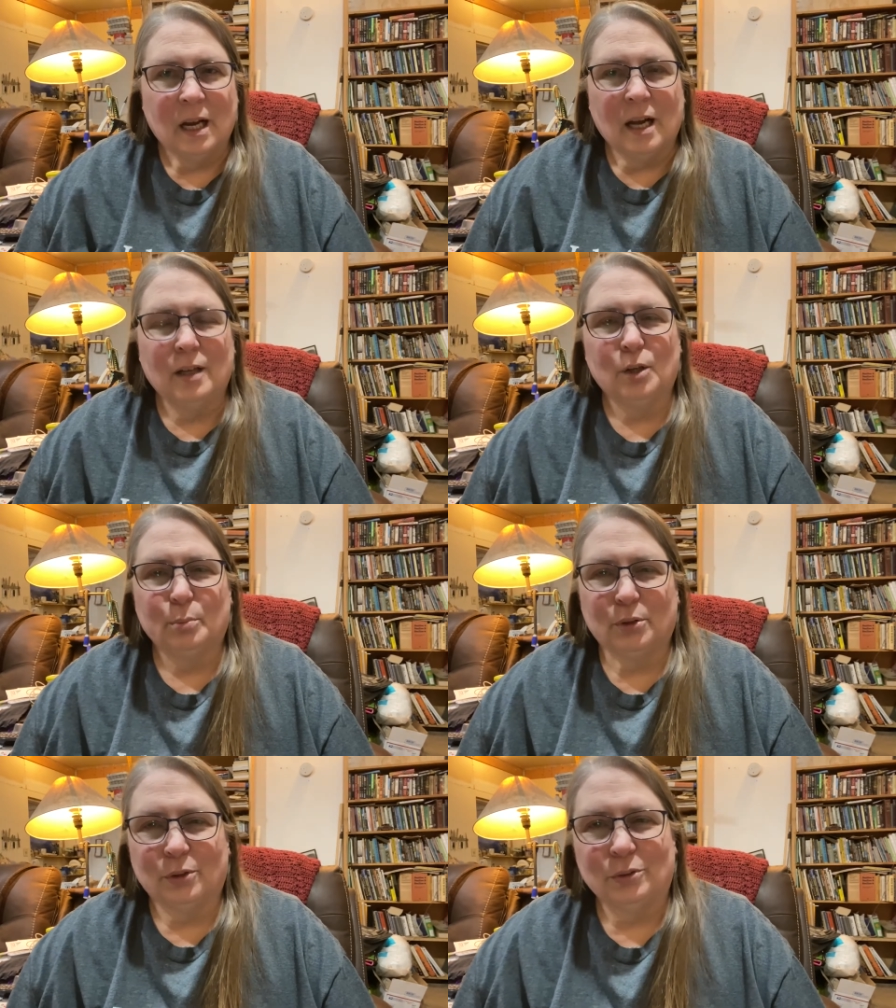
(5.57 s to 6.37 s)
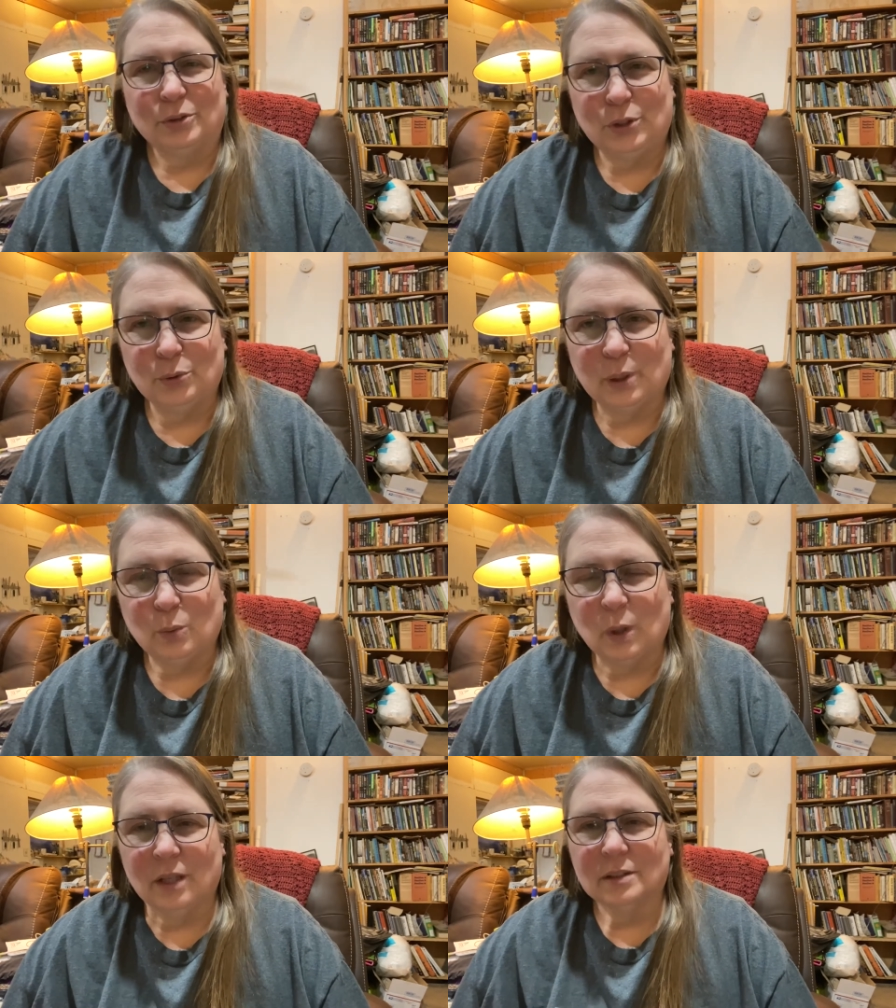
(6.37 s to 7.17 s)
I hope you're doing
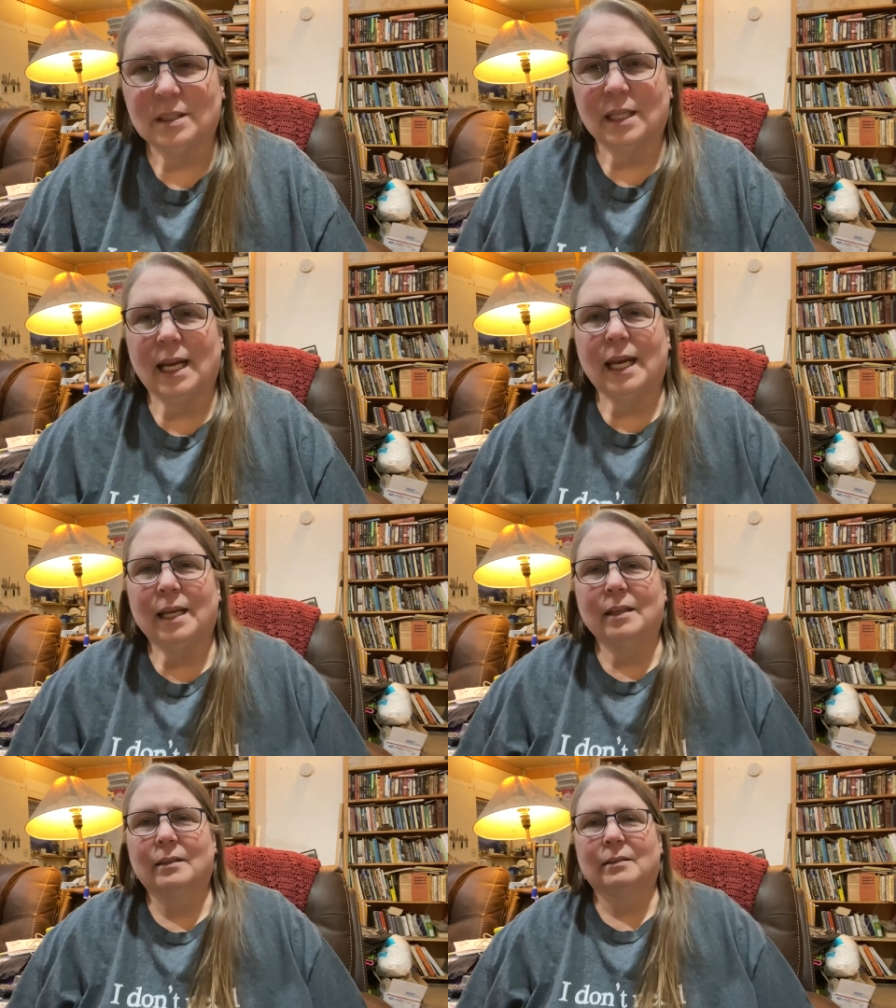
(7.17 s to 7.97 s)
well today,